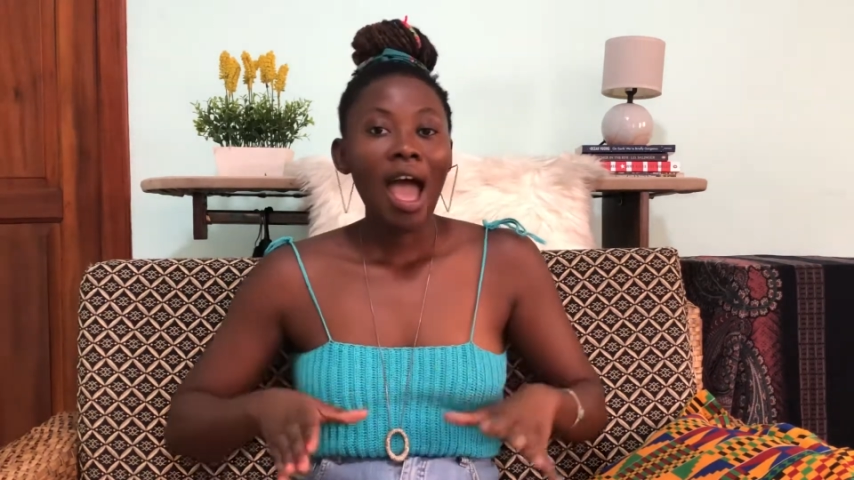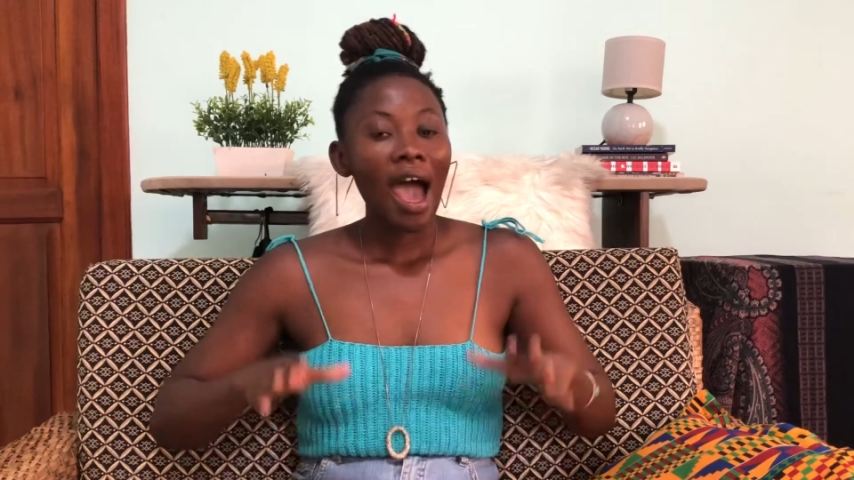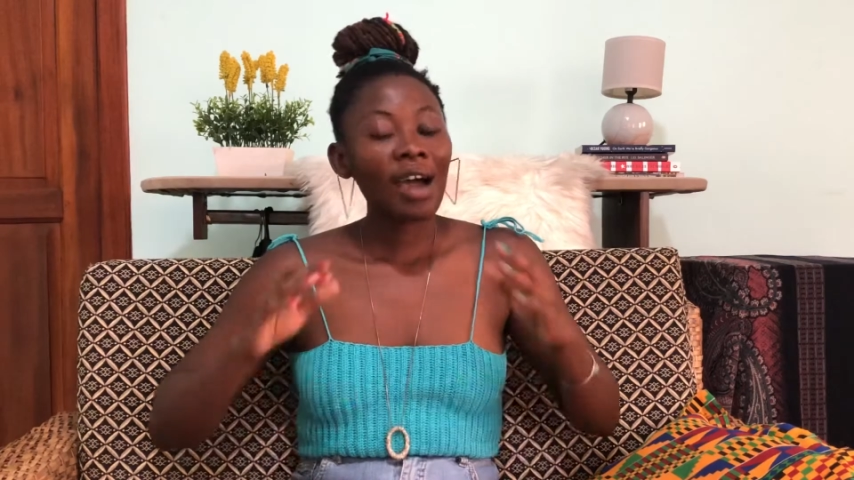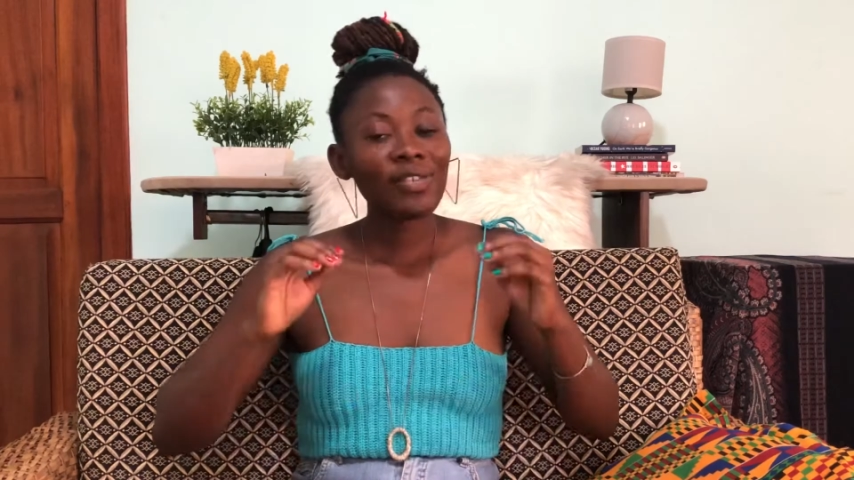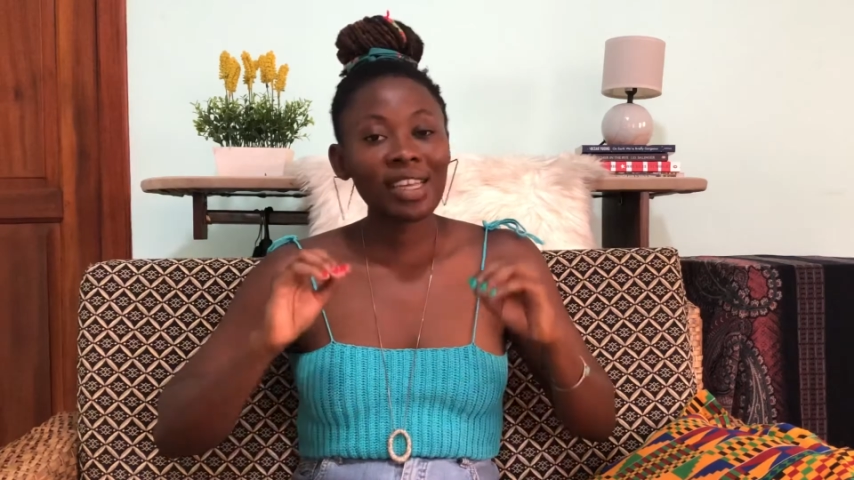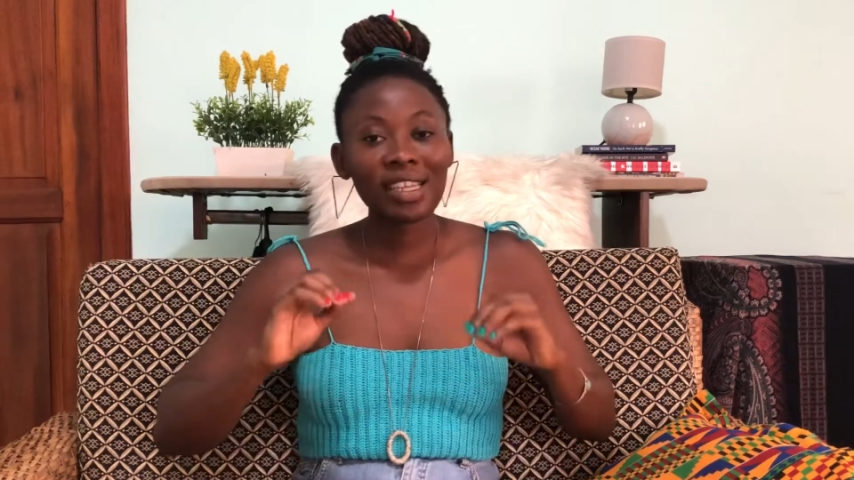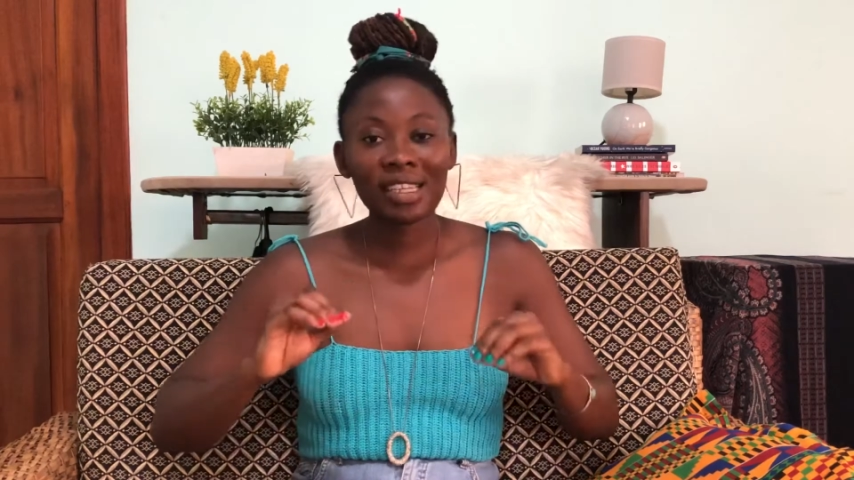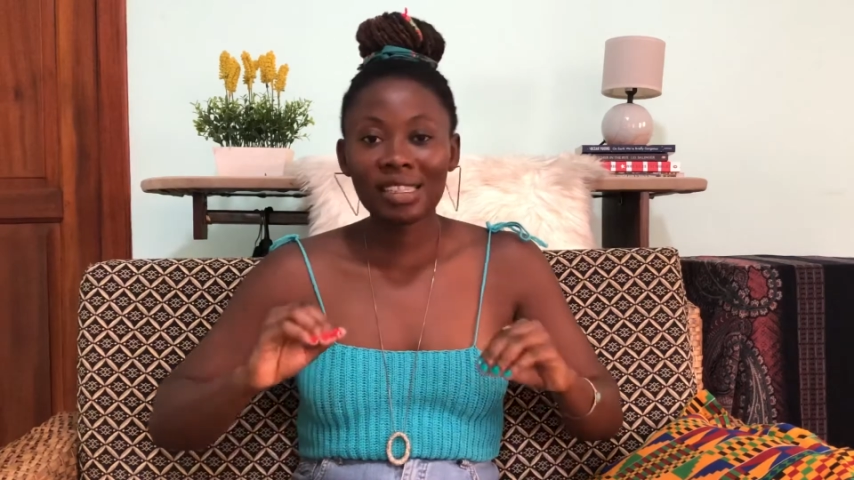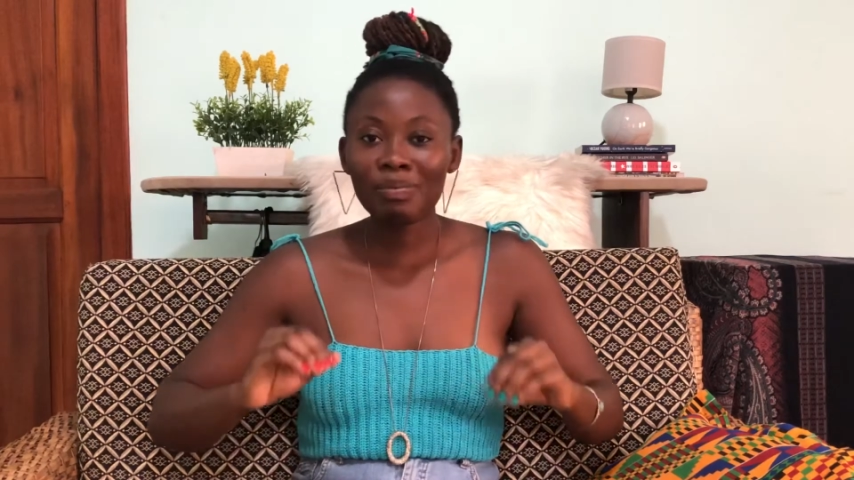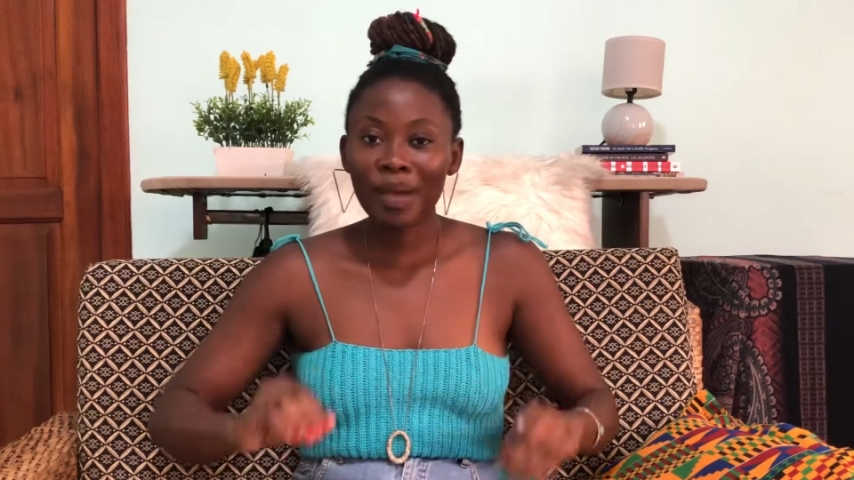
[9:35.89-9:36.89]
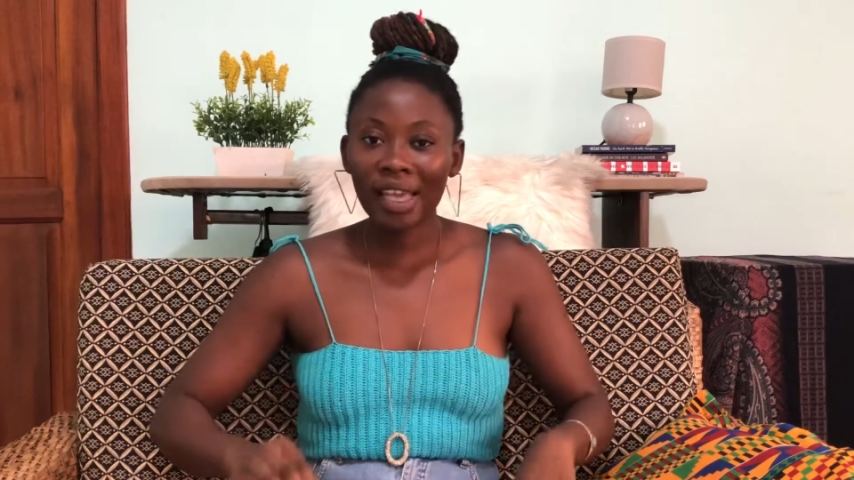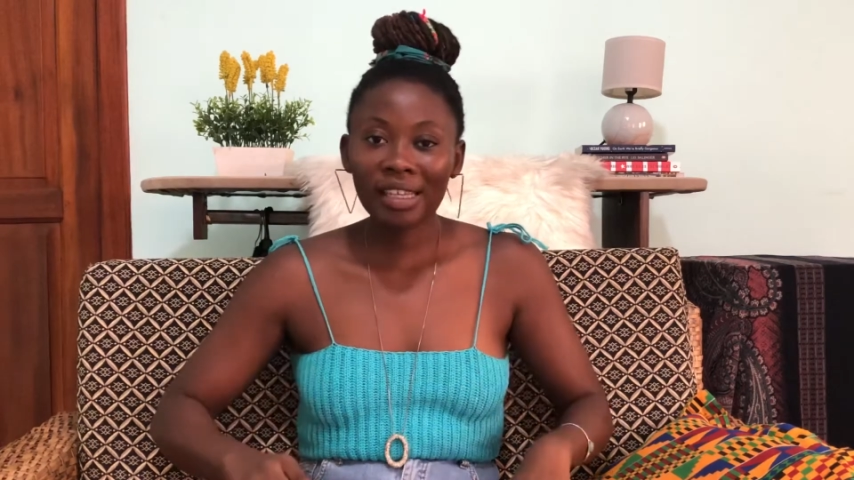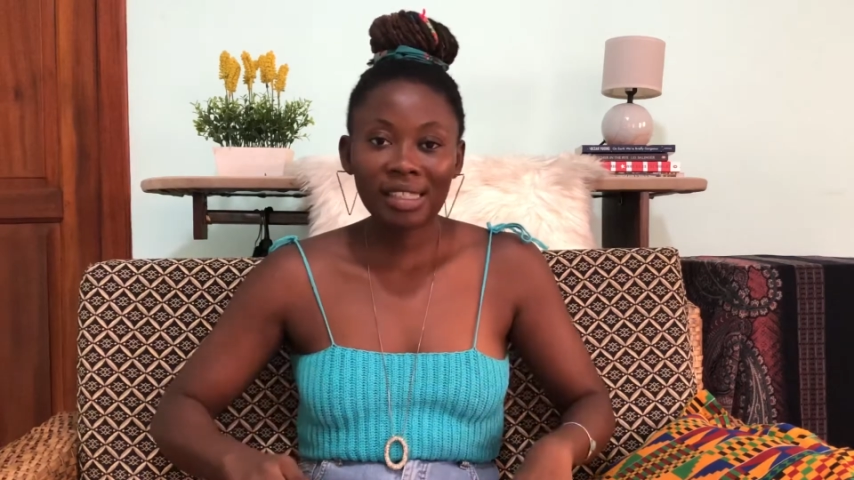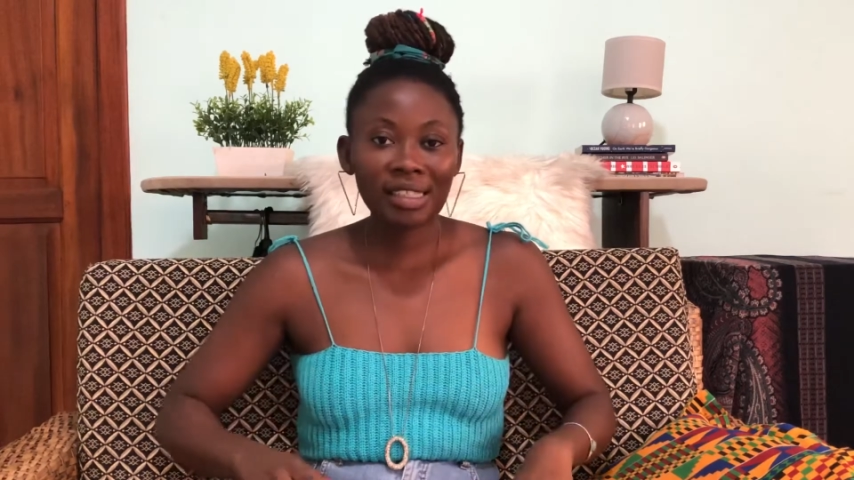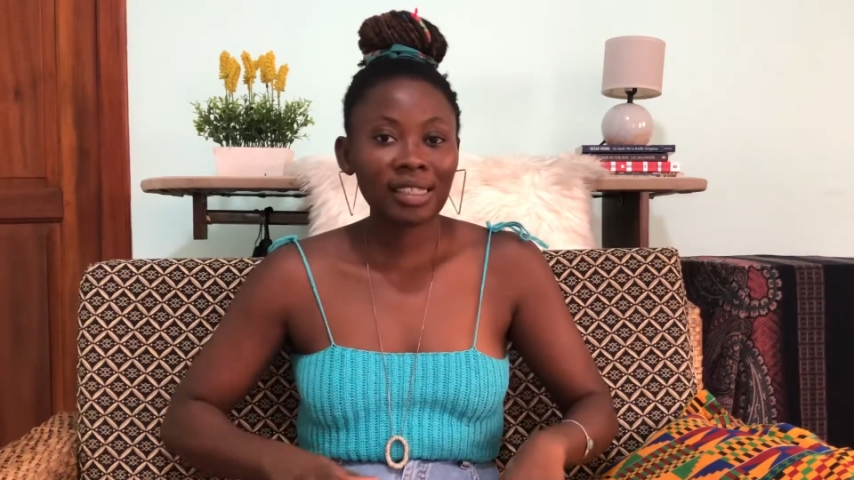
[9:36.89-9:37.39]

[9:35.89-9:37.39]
After the debate,